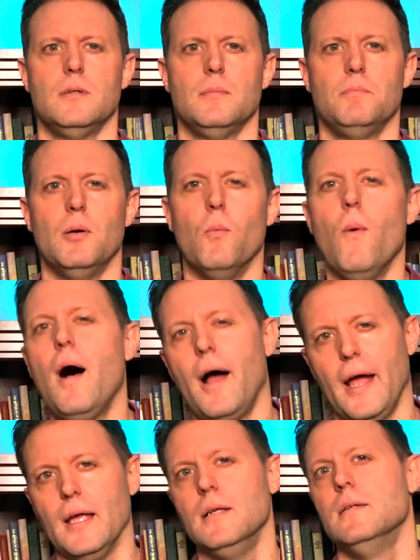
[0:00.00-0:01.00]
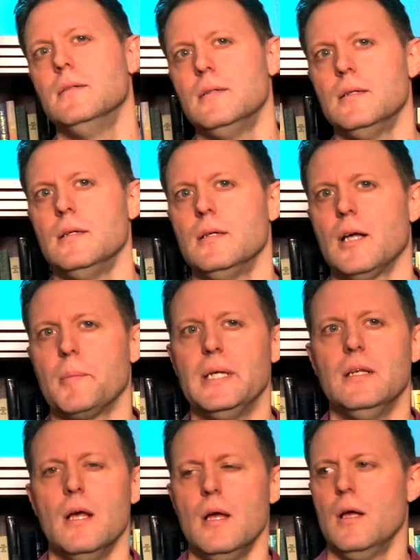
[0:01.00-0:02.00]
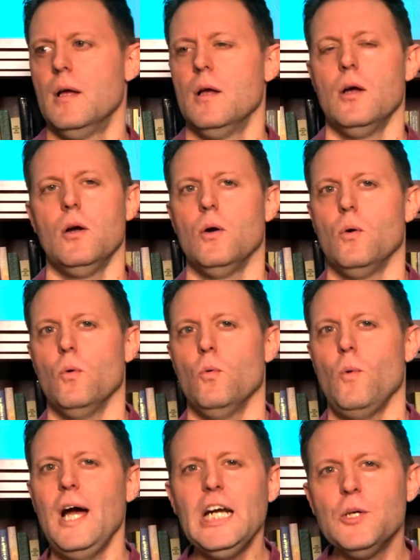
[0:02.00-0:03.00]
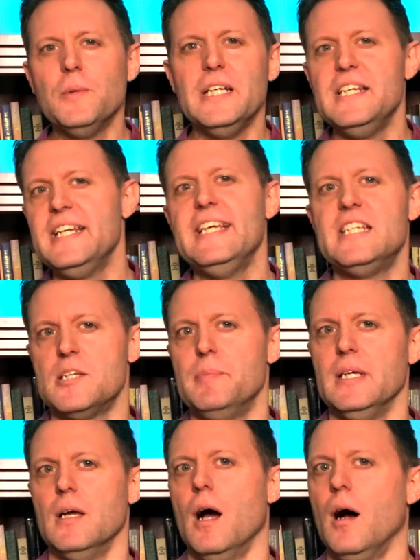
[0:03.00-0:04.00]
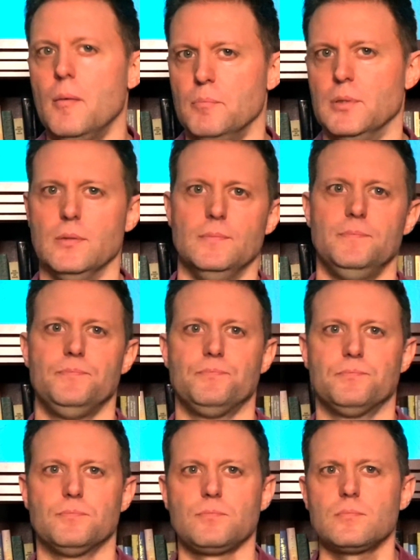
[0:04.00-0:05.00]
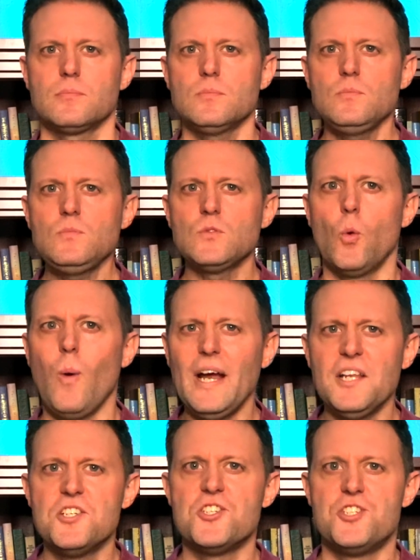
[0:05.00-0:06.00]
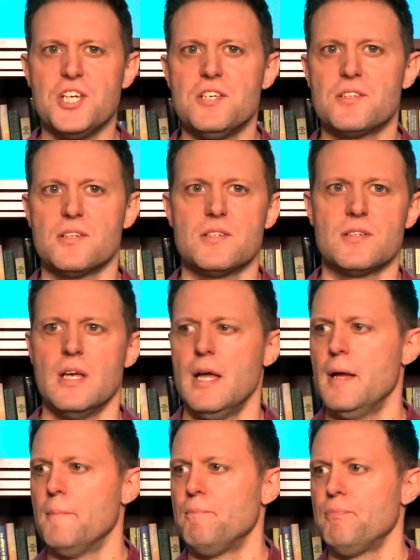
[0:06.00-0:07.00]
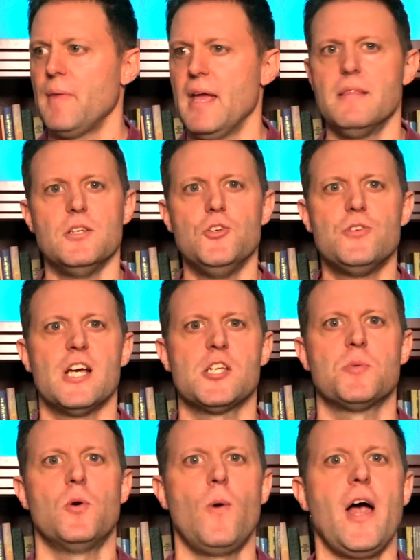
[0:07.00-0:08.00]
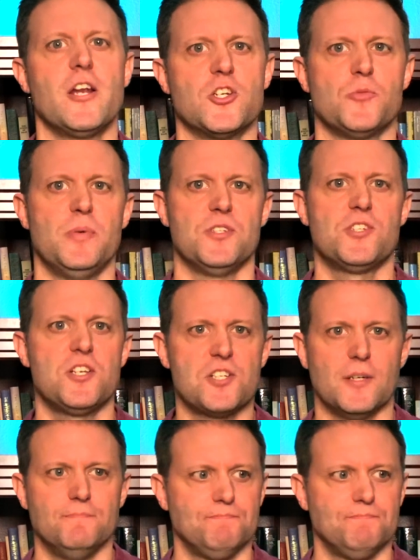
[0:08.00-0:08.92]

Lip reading: But why? I mean, why do we need to be humble? Why does Jesus and the New Testament writers put such a